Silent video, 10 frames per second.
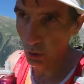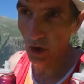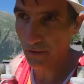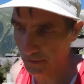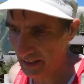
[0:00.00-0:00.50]

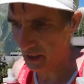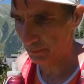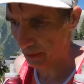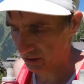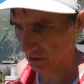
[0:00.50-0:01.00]
worth filling up
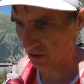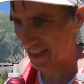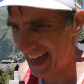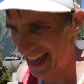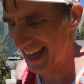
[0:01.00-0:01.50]
bottles
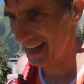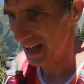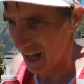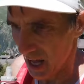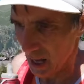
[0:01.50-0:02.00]
there
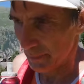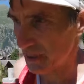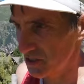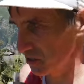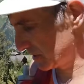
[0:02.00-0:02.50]

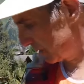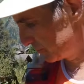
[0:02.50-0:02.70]
because you'll get